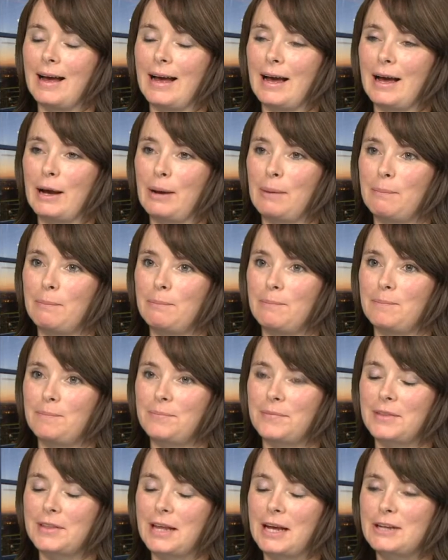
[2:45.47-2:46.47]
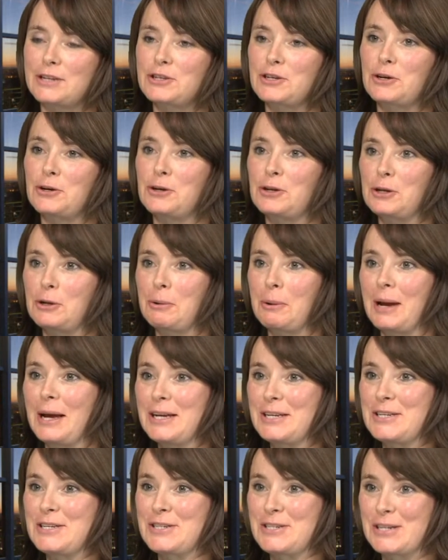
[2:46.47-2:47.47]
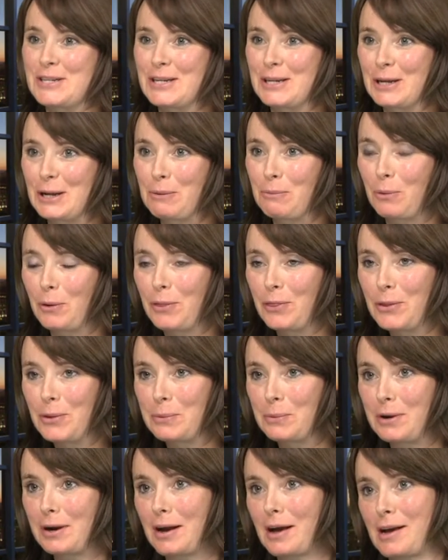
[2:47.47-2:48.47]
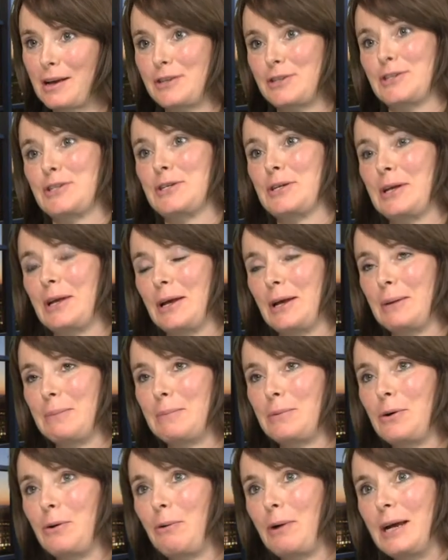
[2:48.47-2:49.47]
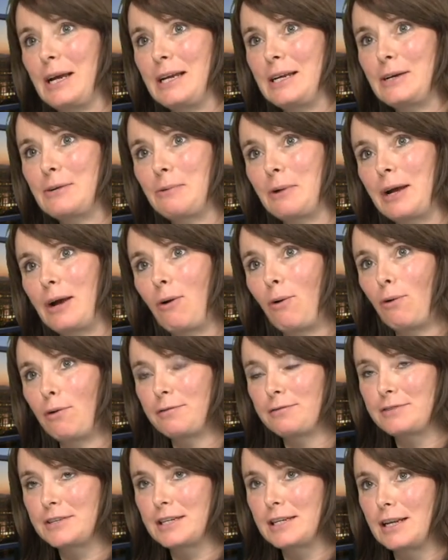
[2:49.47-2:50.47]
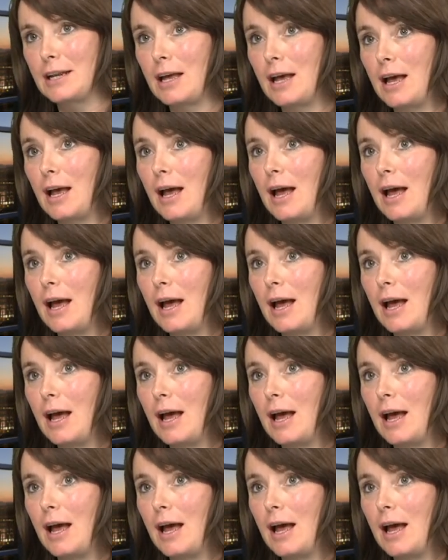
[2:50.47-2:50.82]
That's a good question, and one that we're asked quite often.